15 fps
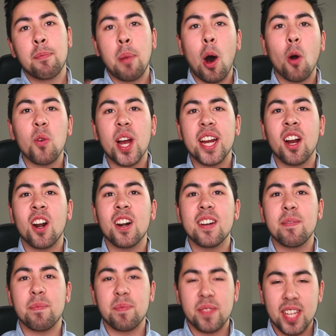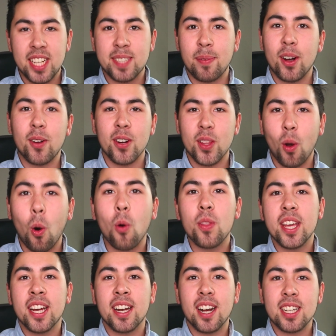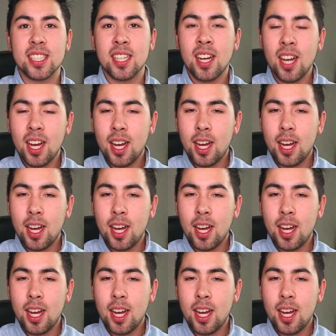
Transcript: Paul Reinhart is probably one of the only Canucks